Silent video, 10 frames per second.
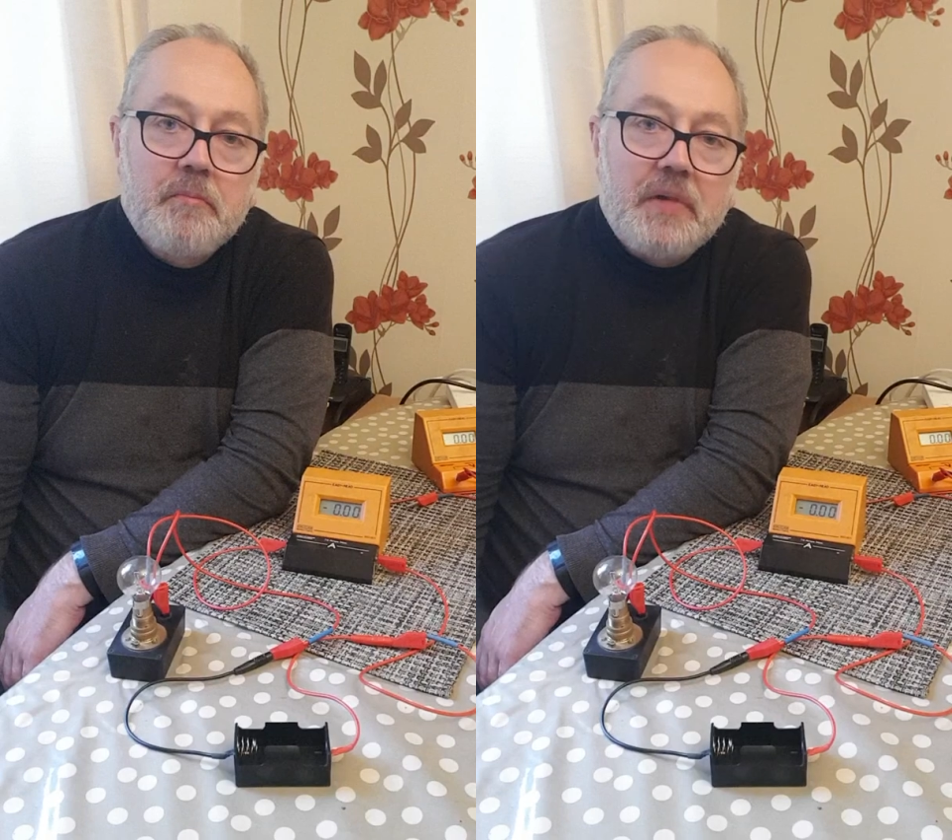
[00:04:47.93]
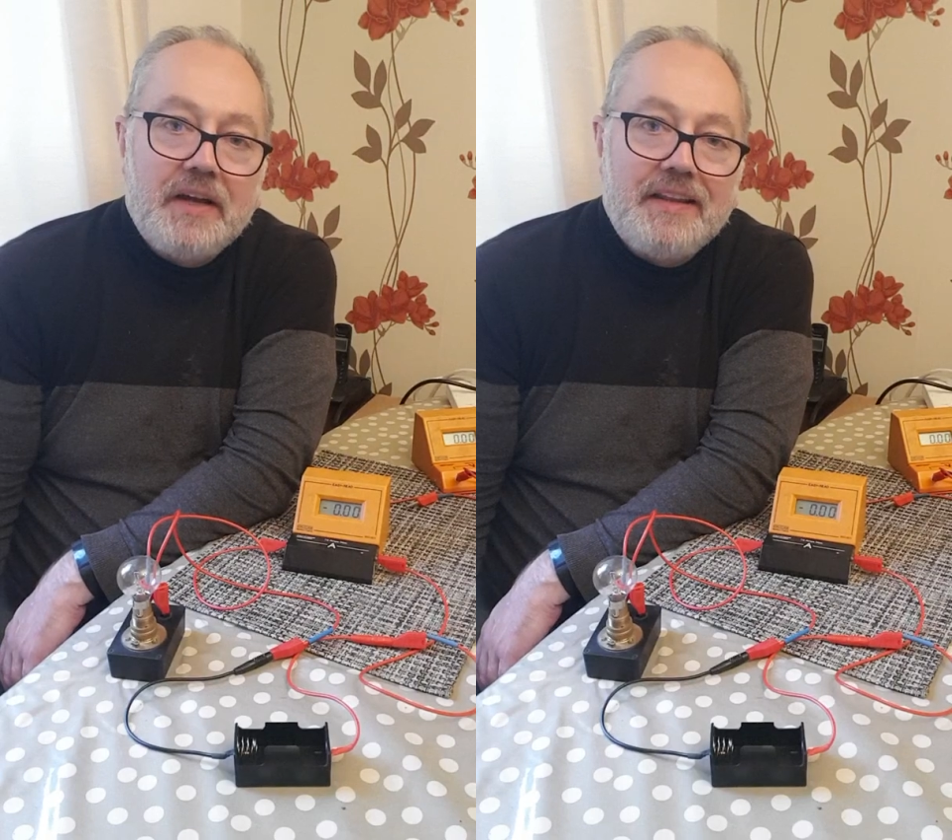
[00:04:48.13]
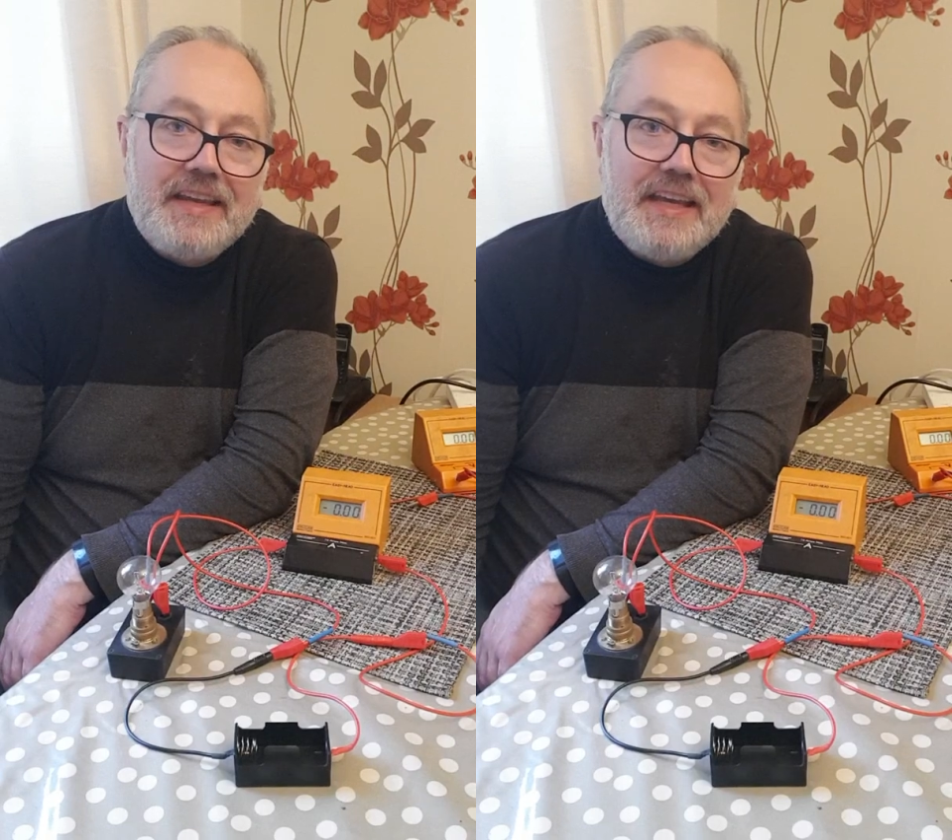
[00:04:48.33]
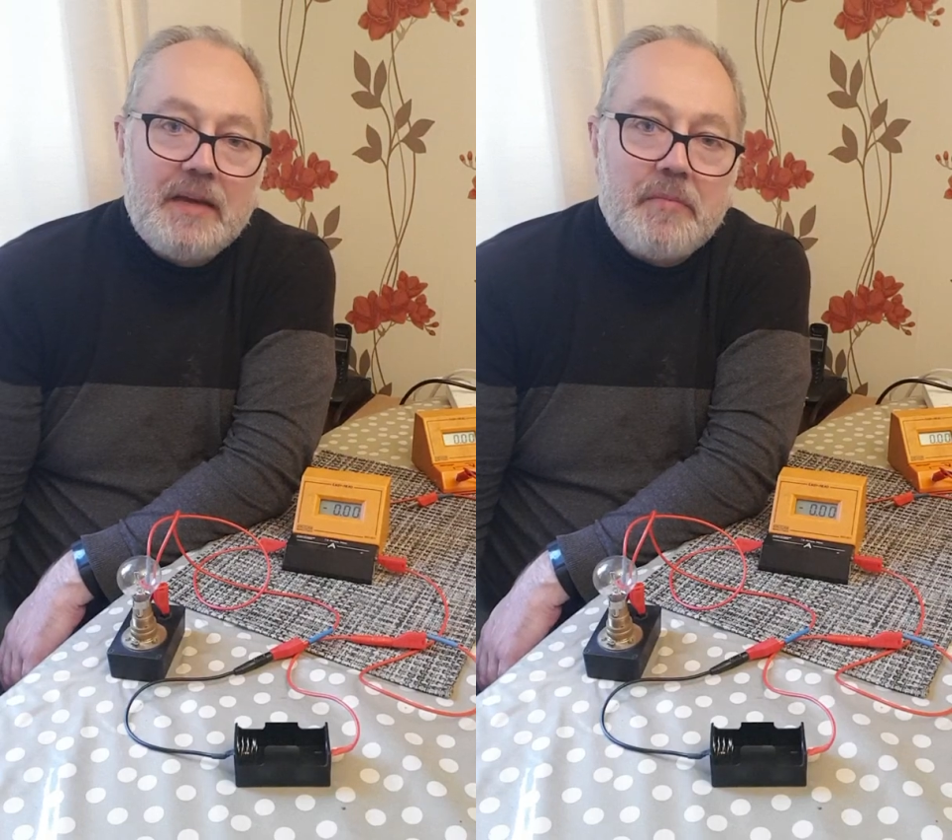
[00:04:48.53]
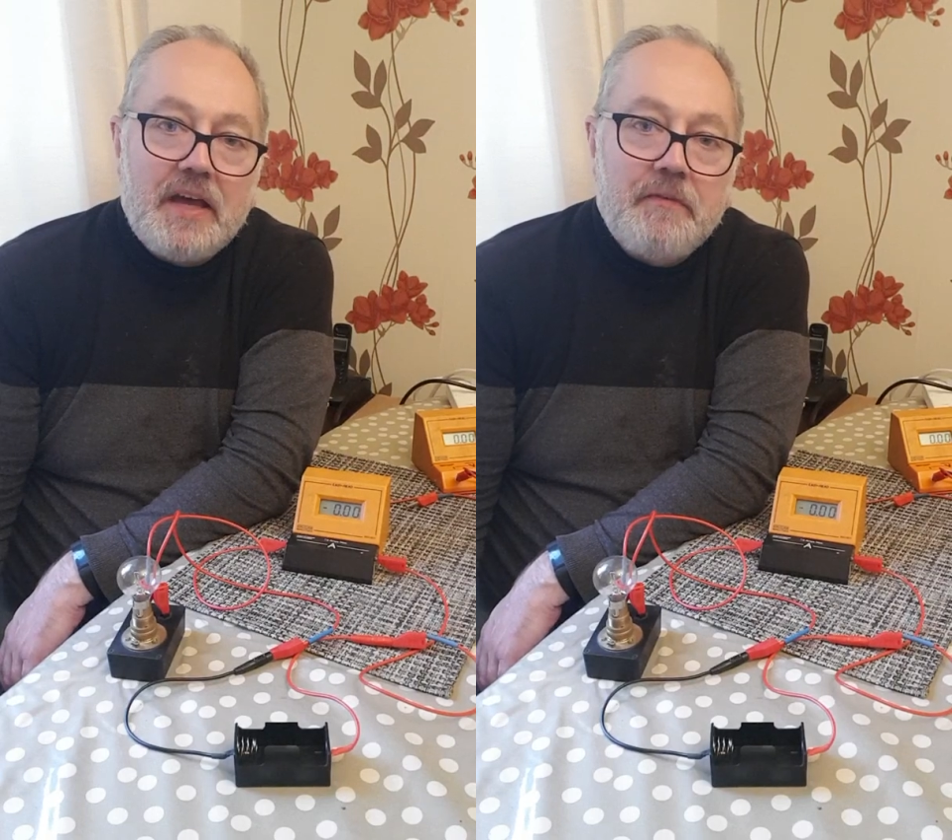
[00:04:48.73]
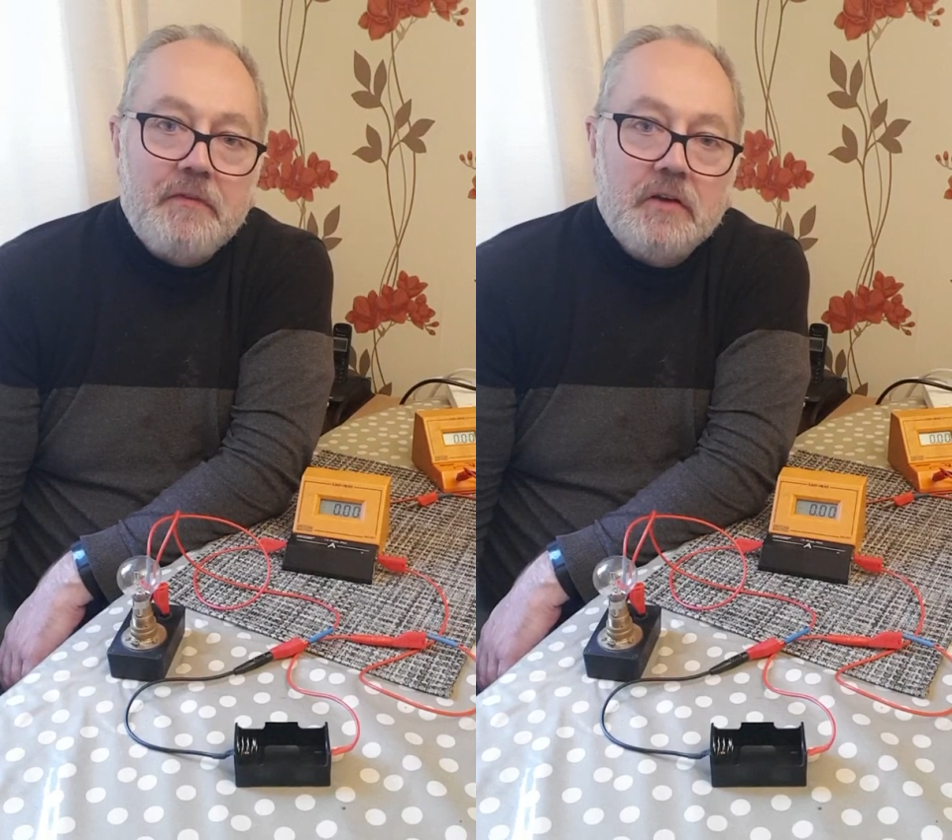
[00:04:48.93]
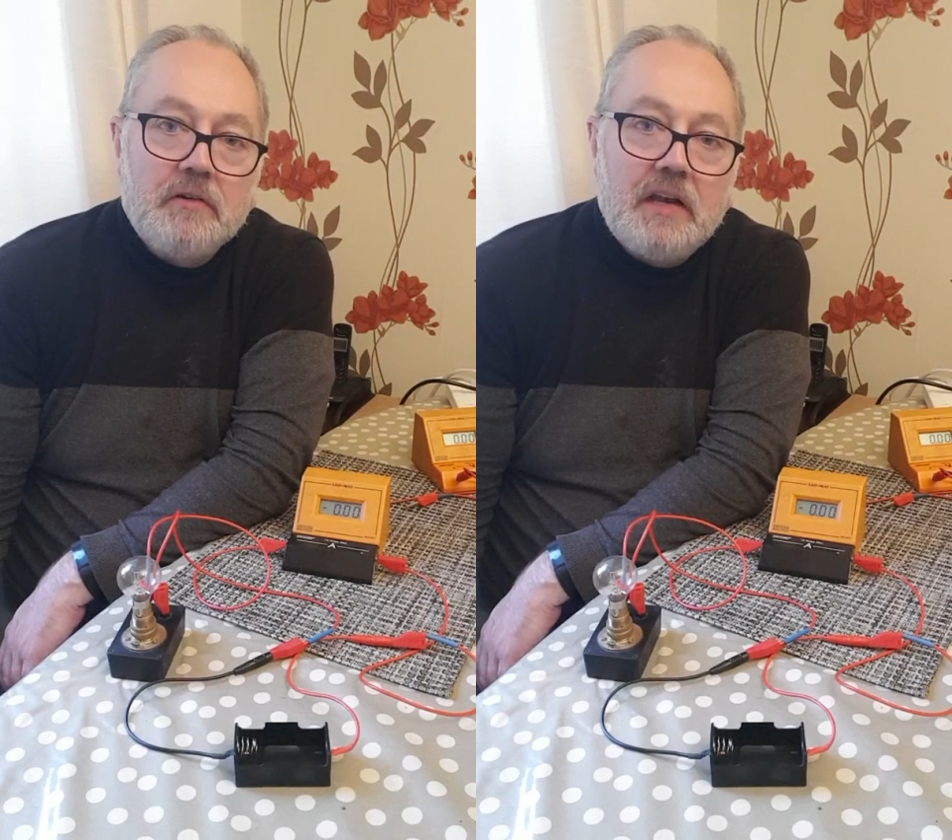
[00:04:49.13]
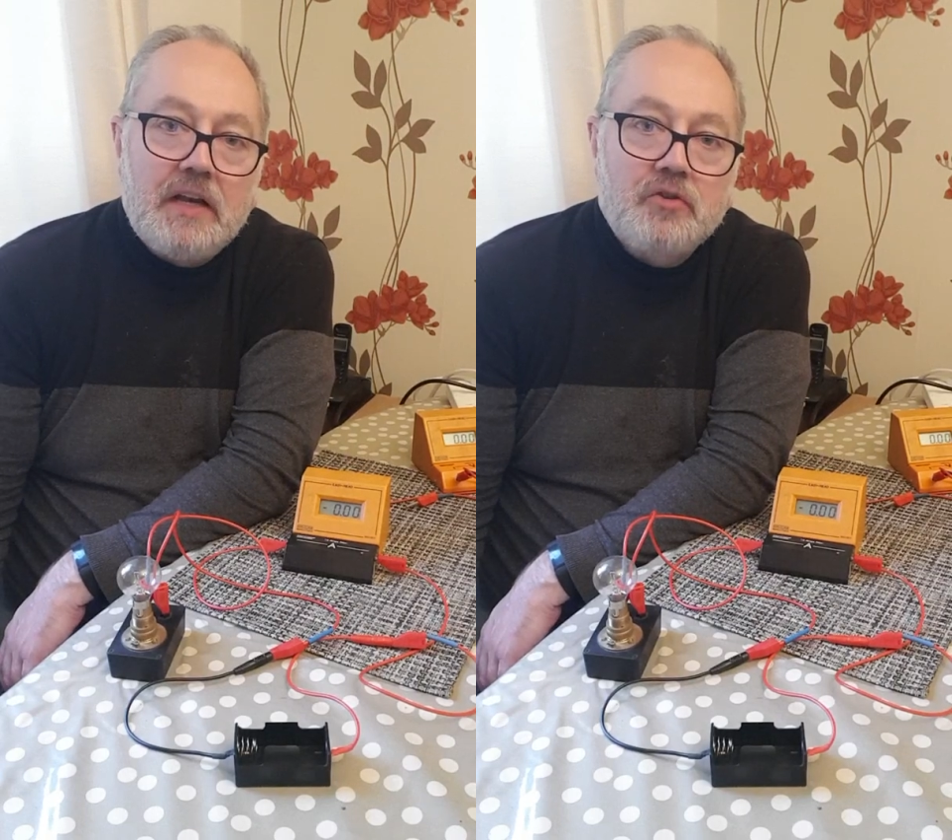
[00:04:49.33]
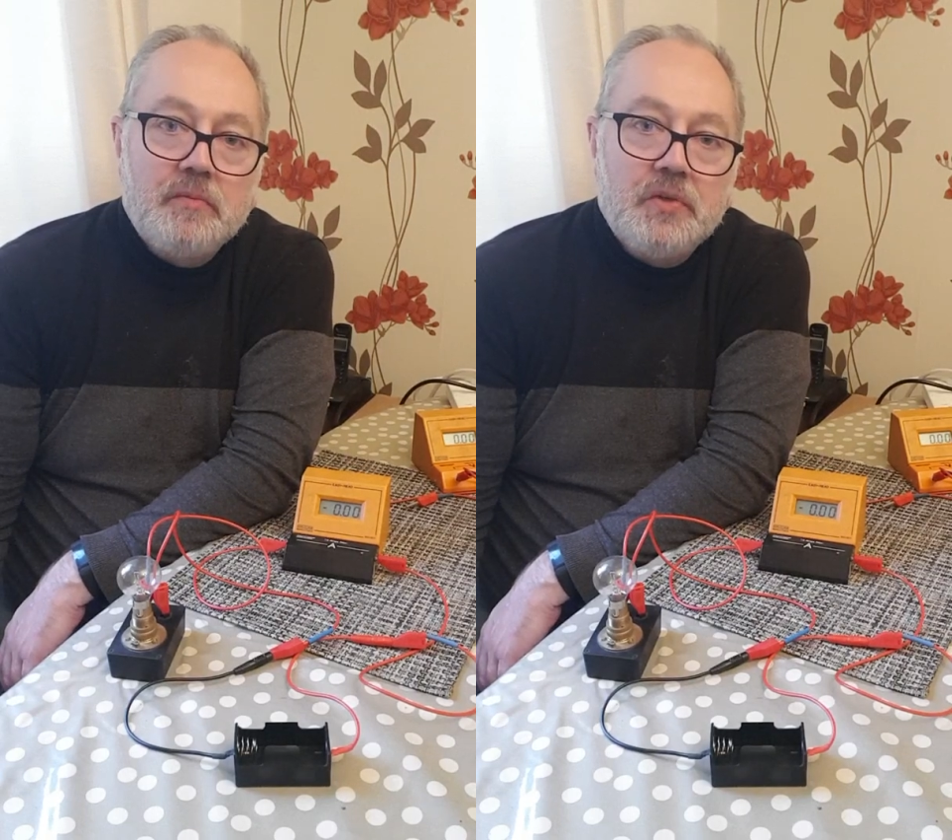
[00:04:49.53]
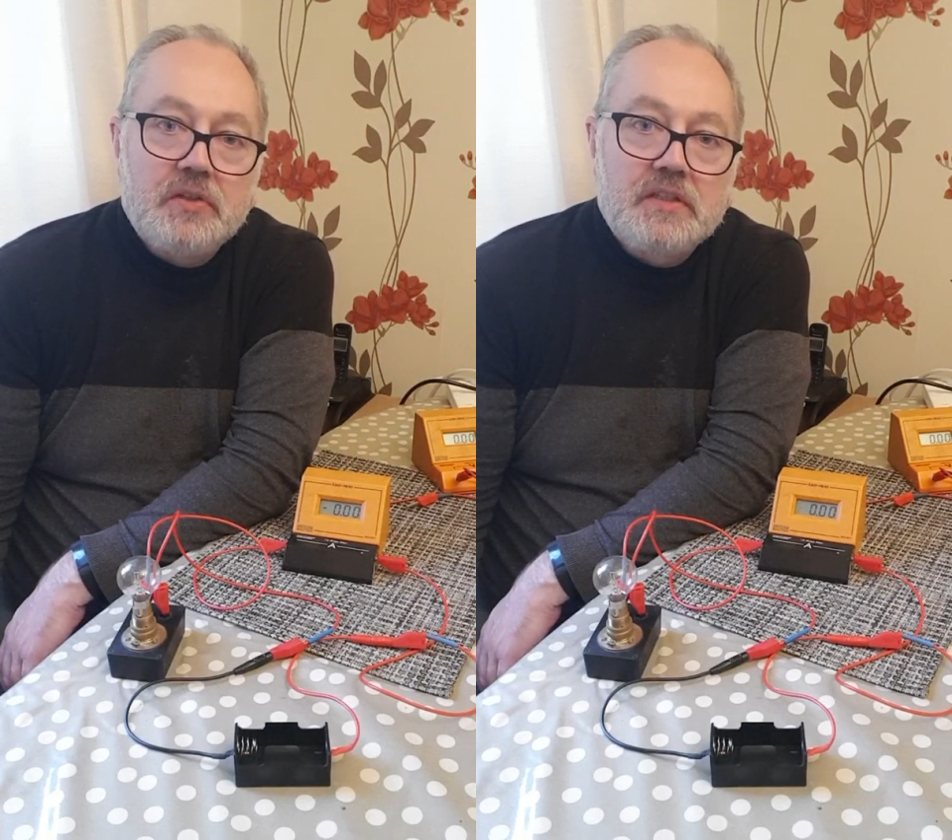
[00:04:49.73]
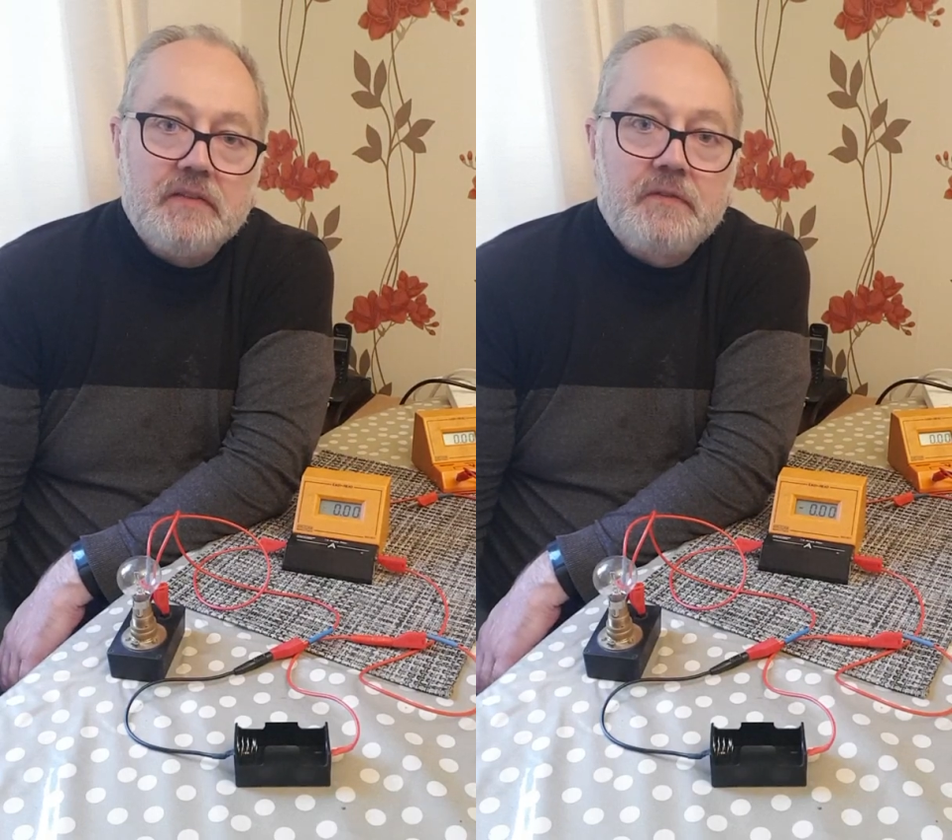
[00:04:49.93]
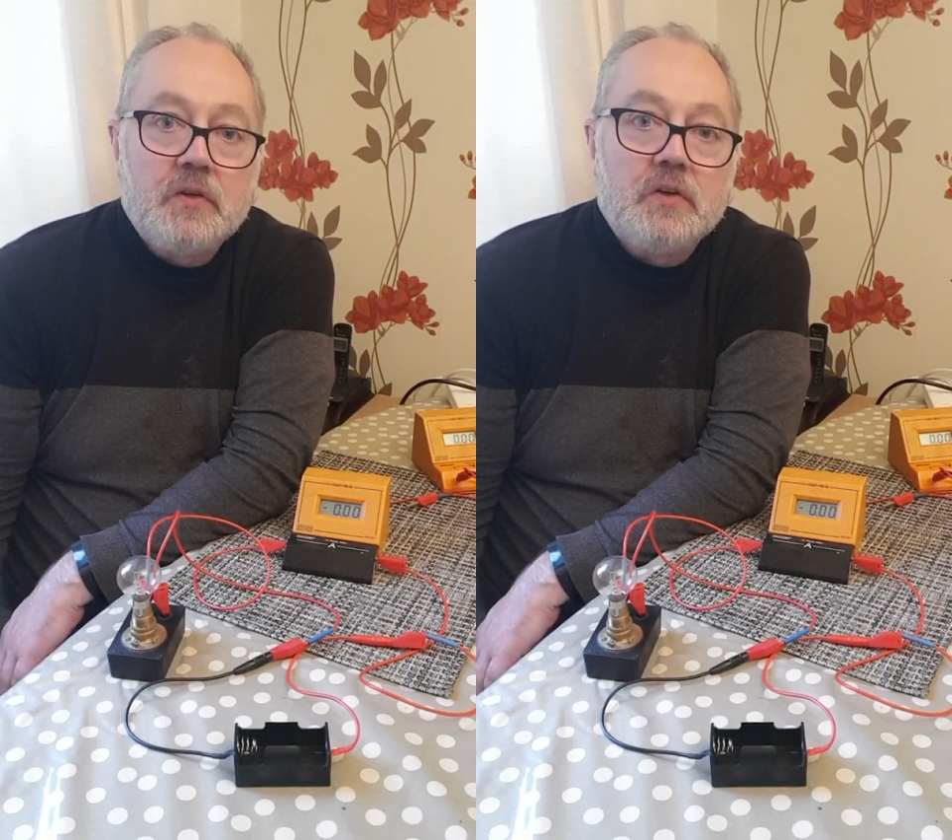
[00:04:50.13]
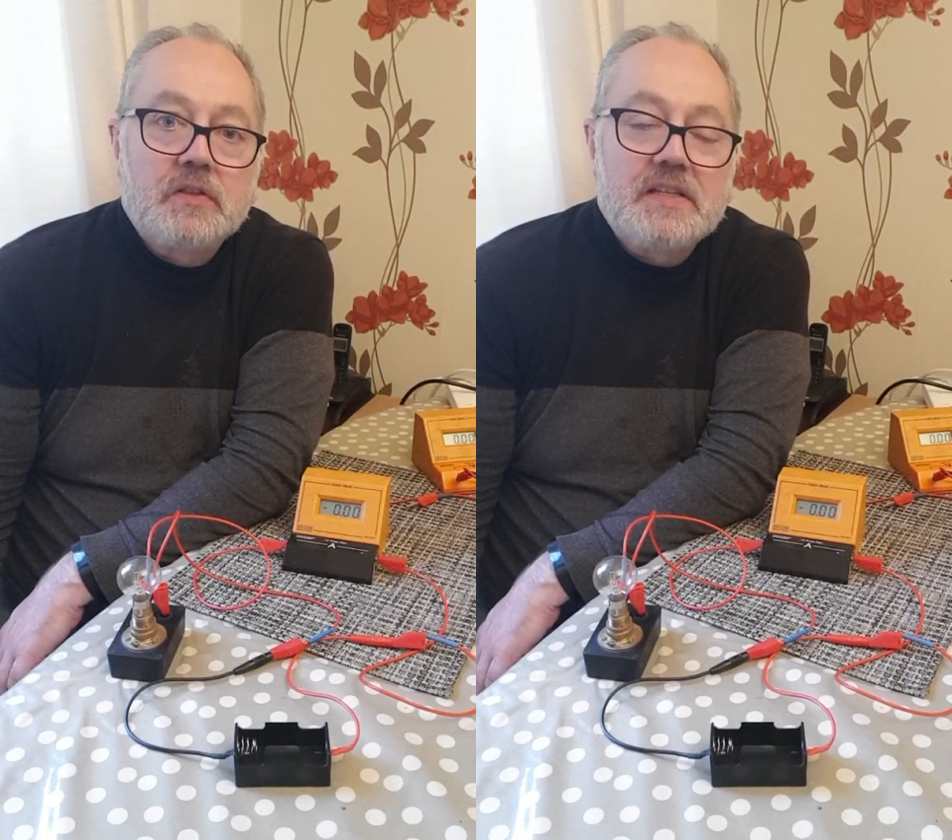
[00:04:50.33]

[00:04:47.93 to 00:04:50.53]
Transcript: by the EMF, or electromotive force.